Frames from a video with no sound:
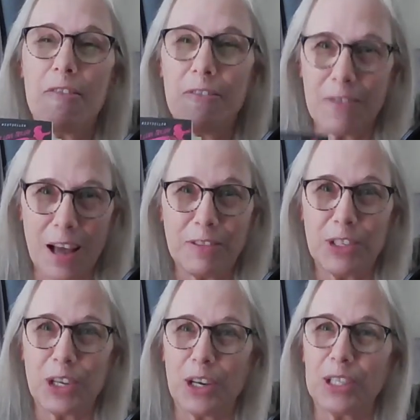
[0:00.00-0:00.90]

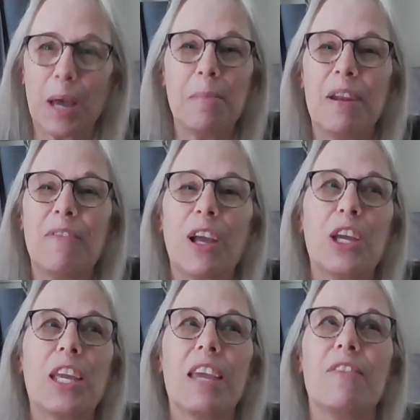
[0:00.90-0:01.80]
I mean, if I
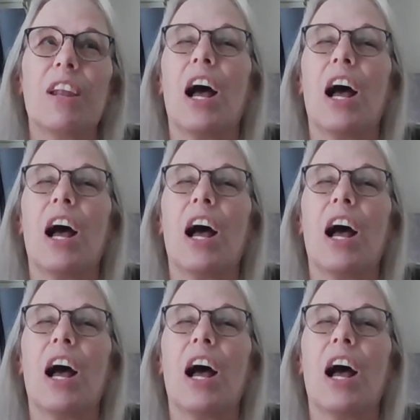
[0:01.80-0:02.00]
could give it